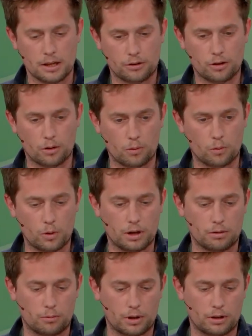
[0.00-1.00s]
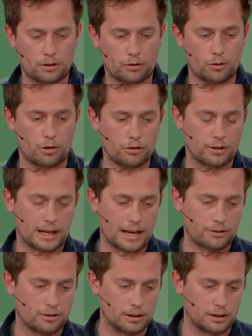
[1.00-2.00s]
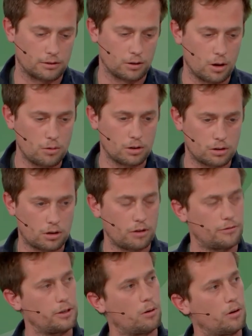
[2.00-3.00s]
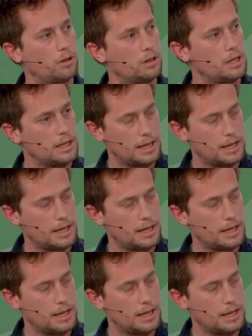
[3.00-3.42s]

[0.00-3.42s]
So we're, we're sourcing actually this local coffee oil,